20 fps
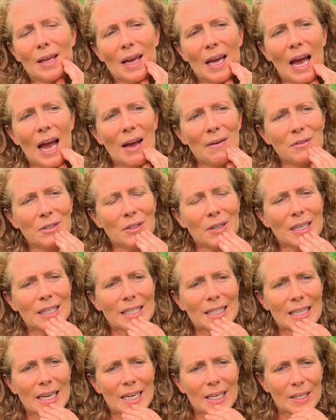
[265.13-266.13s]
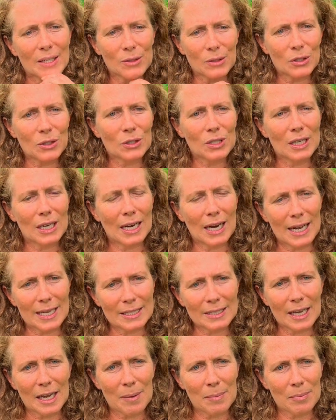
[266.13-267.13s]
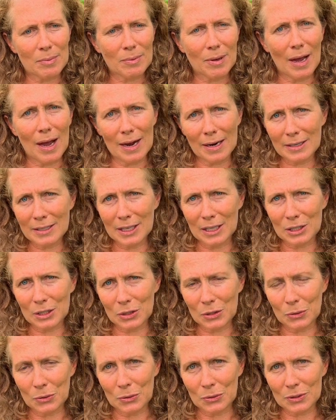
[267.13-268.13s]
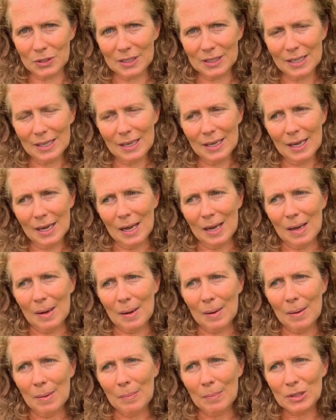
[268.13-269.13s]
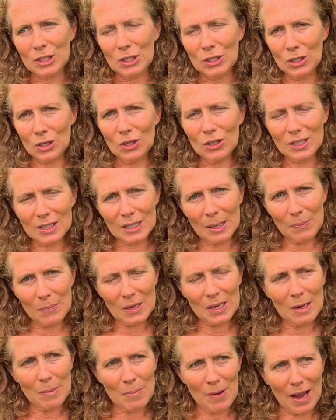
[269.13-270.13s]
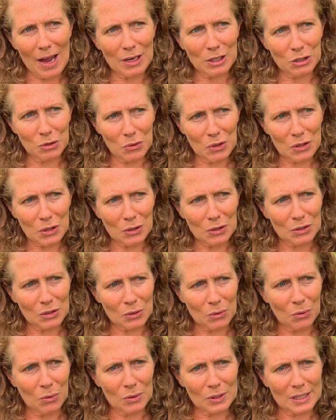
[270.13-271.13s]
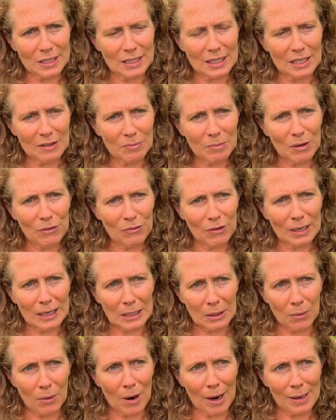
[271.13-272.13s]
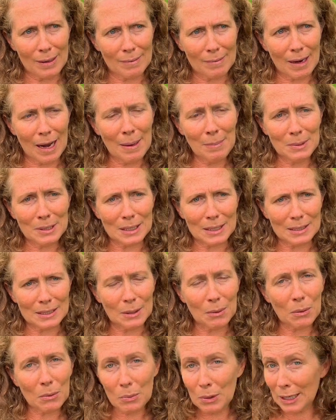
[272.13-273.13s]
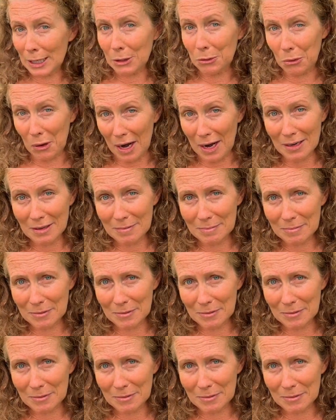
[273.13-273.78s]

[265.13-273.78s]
after I did that, I also did a landscape architecture course. But something about doing those courses left me feeling quite empty. They were really great,